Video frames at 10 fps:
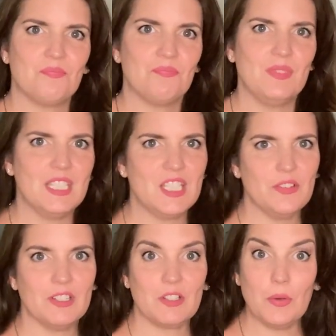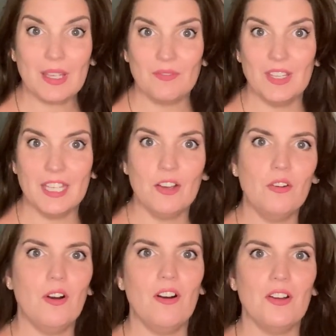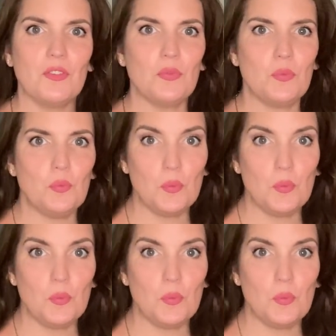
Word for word: we'd do a quick video on